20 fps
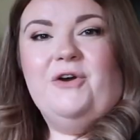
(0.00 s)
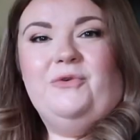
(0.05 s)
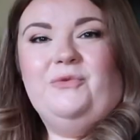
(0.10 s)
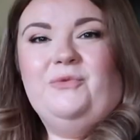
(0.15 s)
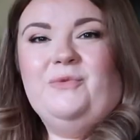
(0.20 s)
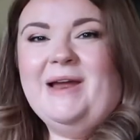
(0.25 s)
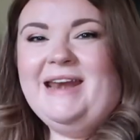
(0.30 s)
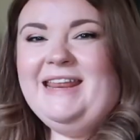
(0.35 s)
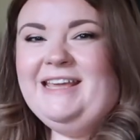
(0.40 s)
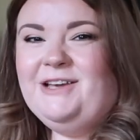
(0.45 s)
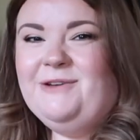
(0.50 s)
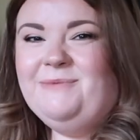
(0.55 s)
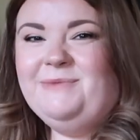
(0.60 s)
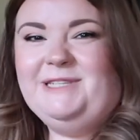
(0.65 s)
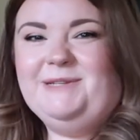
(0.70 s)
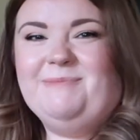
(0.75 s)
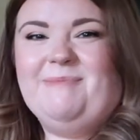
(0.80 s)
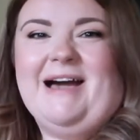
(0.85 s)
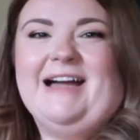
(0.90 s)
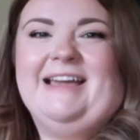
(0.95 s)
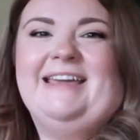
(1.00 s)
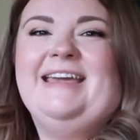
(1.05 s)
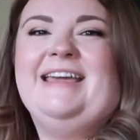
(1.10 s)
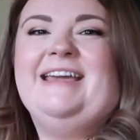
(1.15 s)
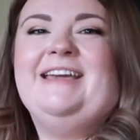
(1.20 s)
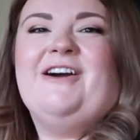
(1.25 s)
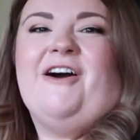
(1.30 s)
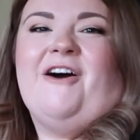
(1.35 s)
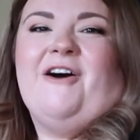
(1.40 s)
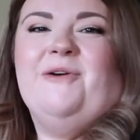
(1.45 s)
When it comes to
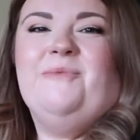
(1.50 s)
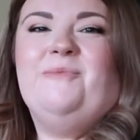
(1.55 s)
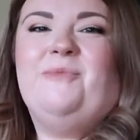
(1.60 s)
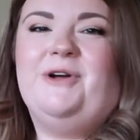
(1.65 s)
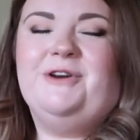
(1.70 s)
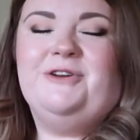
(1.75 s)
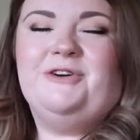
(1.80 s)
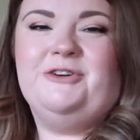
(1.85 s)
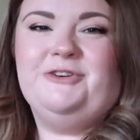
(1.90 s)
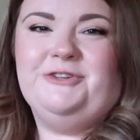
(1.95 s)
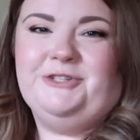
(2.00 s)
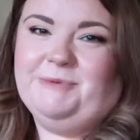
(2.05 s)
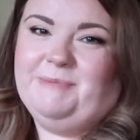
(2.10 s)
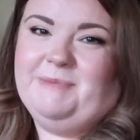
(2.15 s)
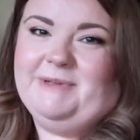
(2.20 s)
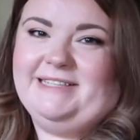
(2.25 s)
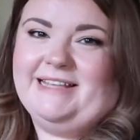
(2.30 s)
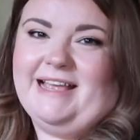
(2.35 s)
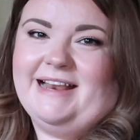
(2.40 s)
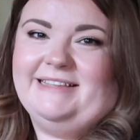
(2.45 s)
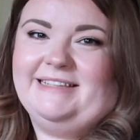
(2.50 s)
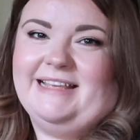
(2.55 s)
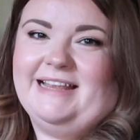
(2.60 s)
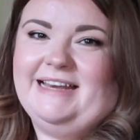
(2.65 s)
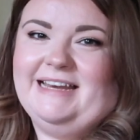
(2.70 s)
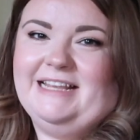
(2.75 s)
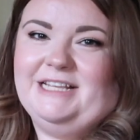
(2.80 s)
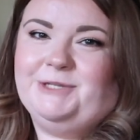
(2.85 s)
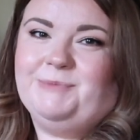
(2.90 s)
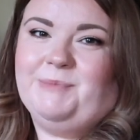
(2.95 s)
packing, I'm 100% a
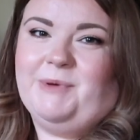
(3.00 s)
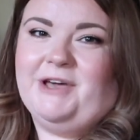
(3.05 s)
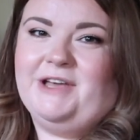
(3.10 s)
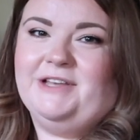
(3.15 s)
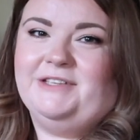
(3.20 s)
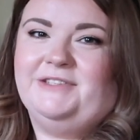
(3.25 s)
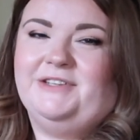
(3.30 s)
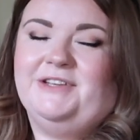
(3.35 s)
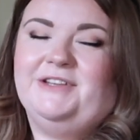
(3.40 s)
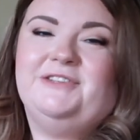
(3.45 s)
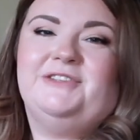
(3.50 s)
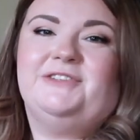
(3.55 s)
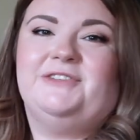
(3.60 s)
list person,